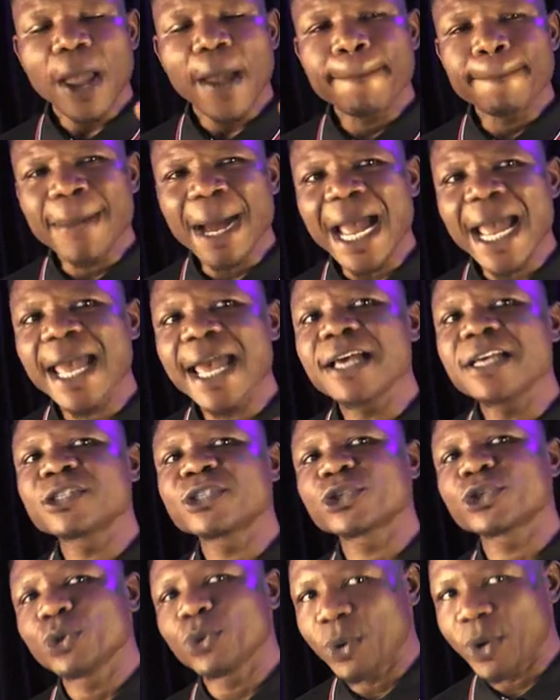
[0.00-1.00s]

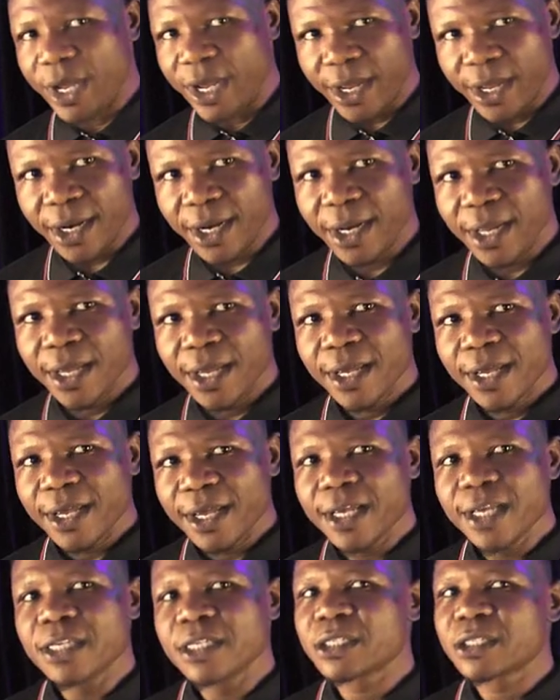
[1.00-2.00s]
MySQL
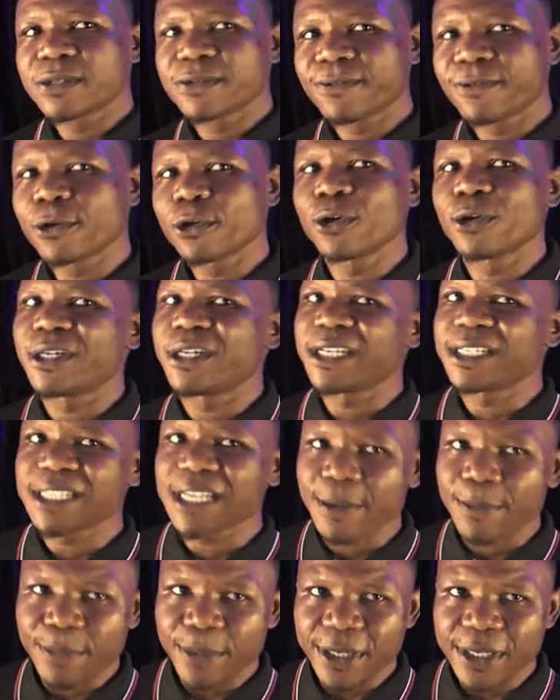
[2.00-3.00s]
is for your
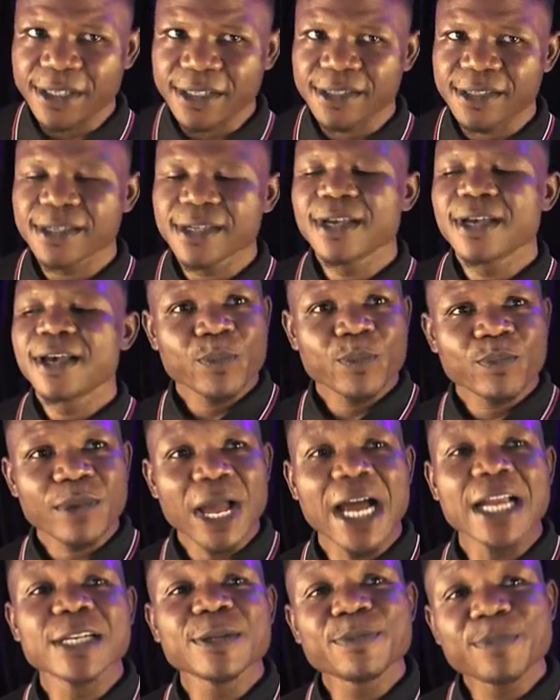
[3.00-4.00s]
database
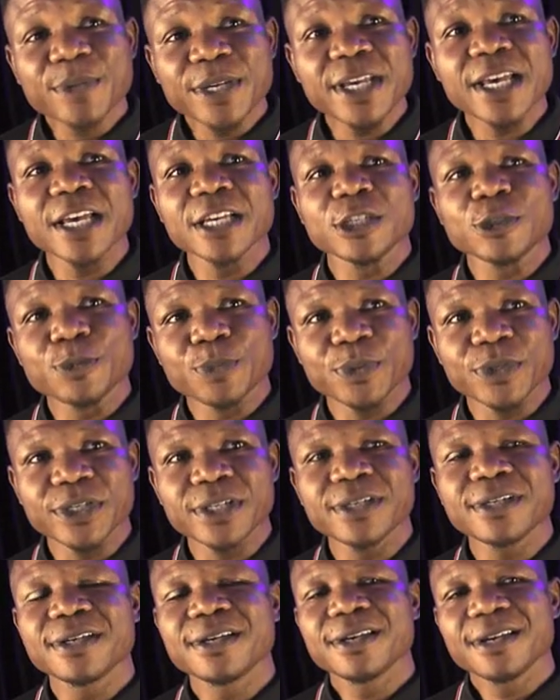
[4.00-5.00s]
and
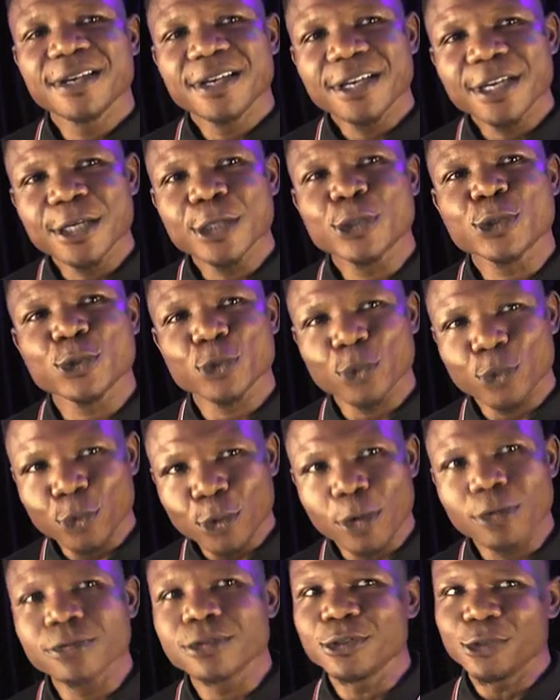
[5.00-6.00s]
PHP is to
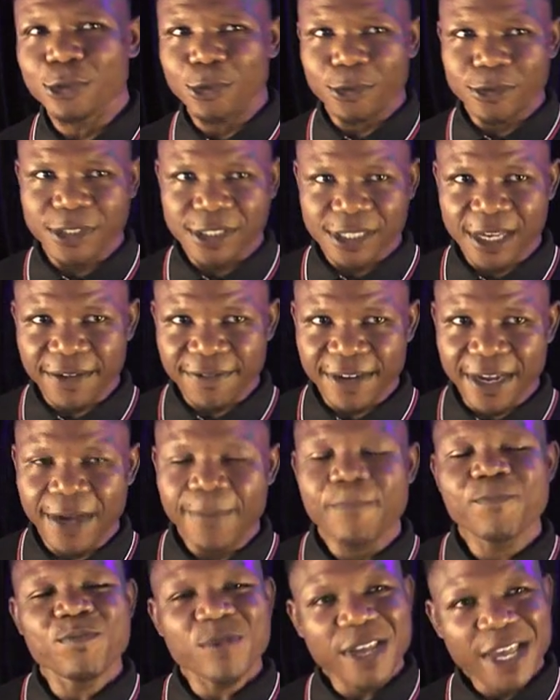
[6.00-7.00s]
run your server.
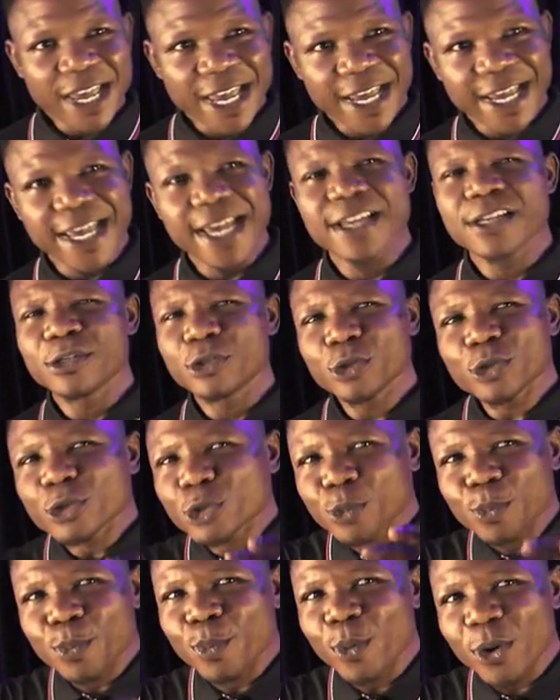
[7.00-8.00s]
Again,
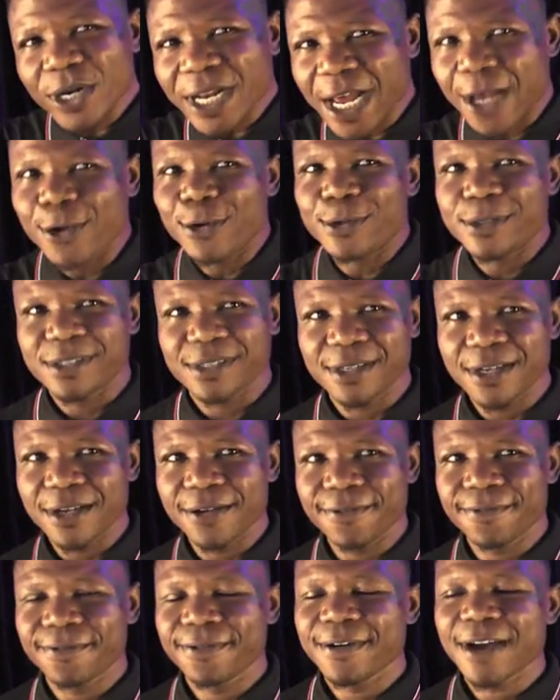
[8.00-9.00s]
don't bother
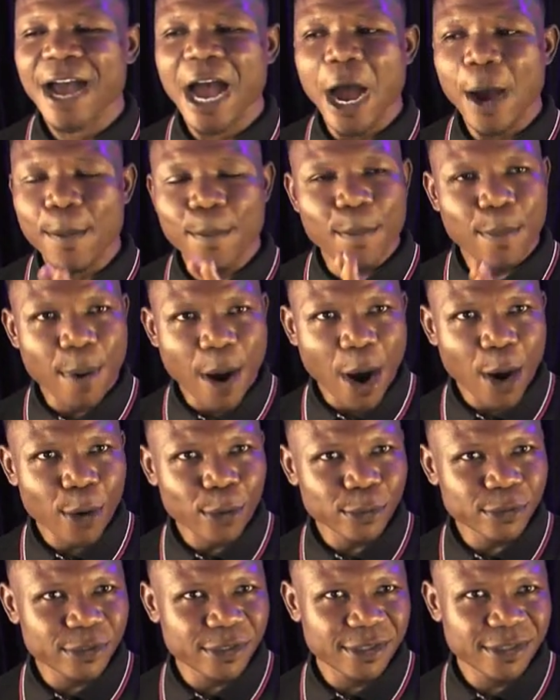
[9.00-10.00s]
yourself
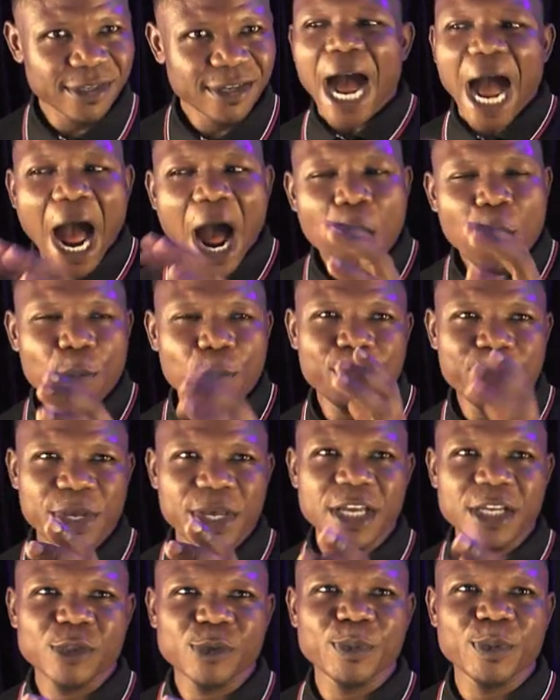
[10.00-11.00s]
about how
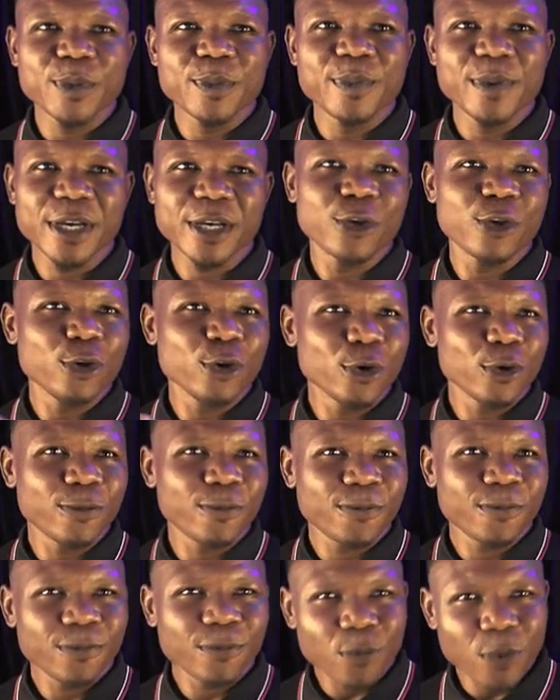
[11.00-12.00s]
PHP make your
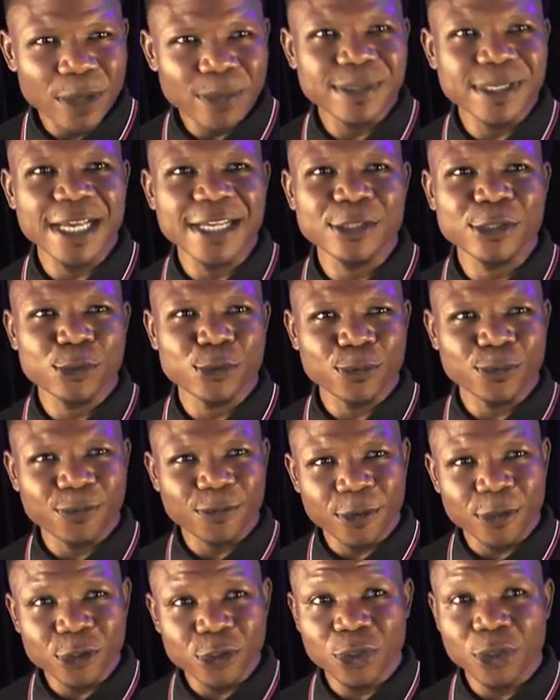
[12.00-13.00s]
website to
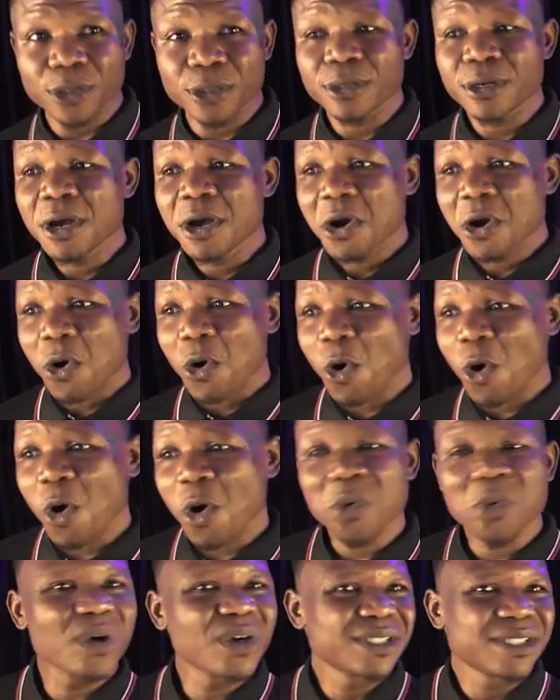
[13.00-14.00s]
function
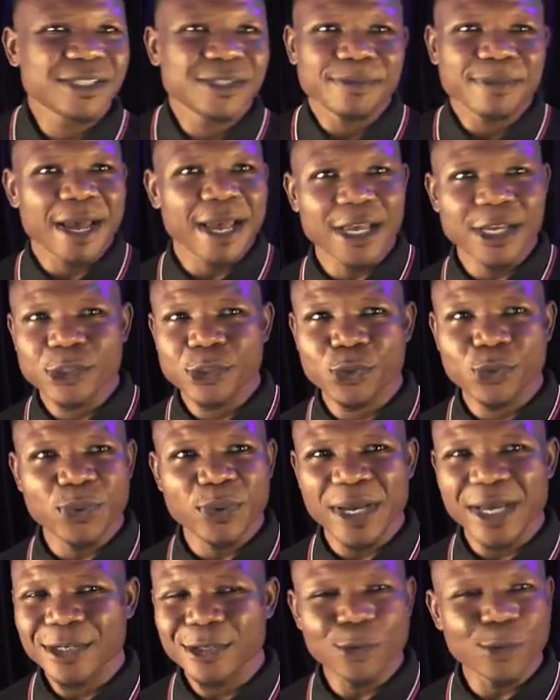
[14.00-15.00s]
or what is
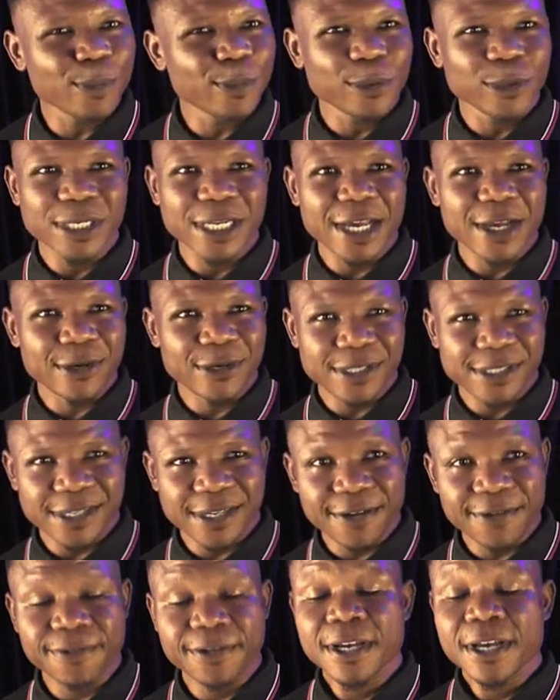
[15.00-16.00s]
MySQL. Don't bother
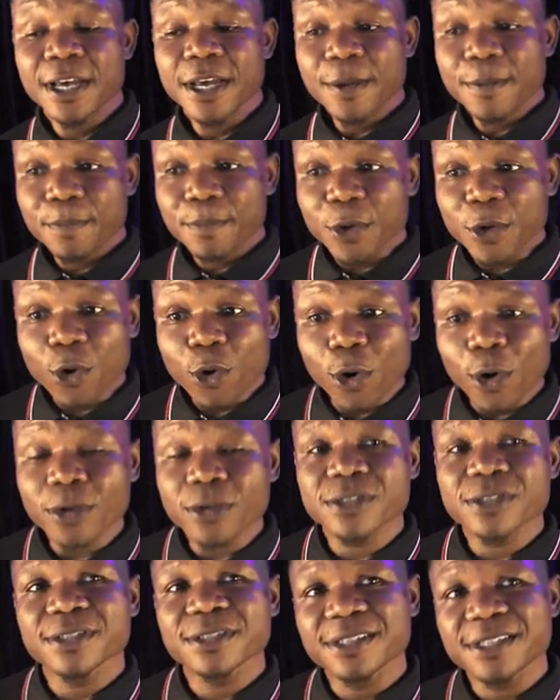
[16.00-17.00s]
yourself
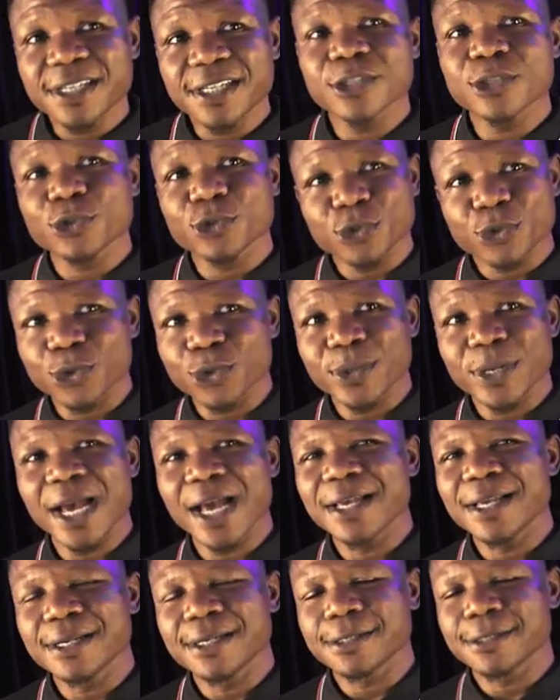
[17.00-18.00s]
because this
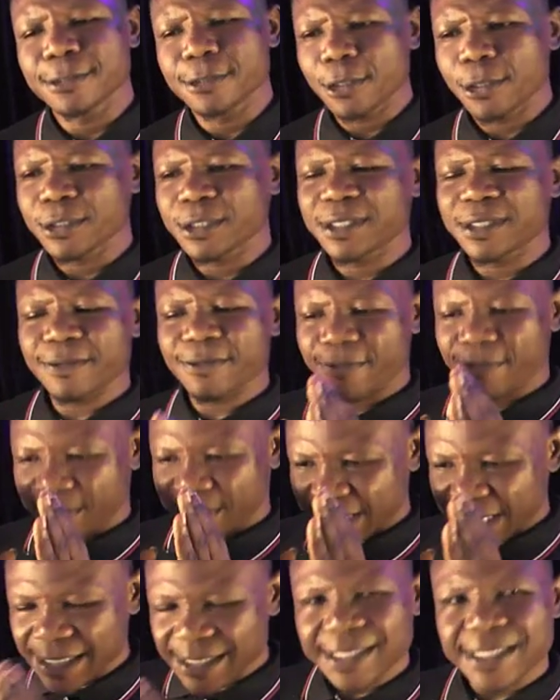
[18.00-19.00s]
tutorial is not
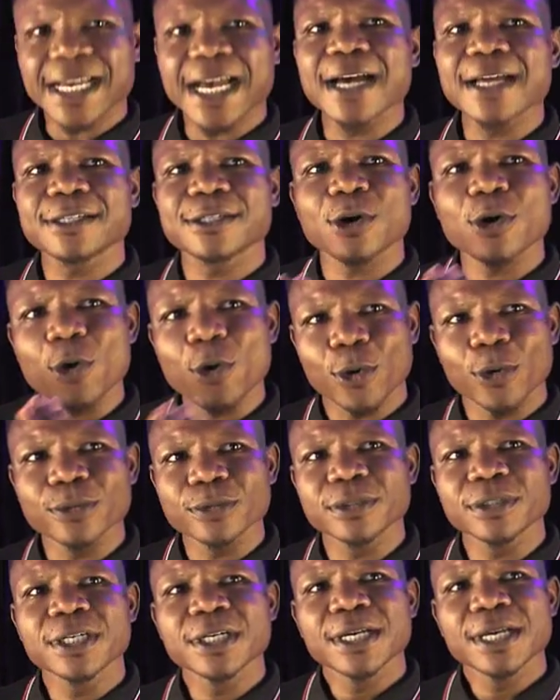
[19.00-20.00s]
centered
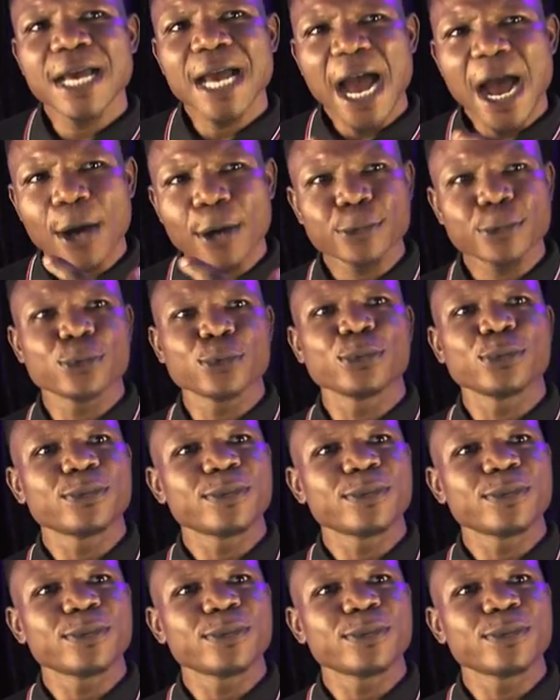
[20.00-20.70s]
on how to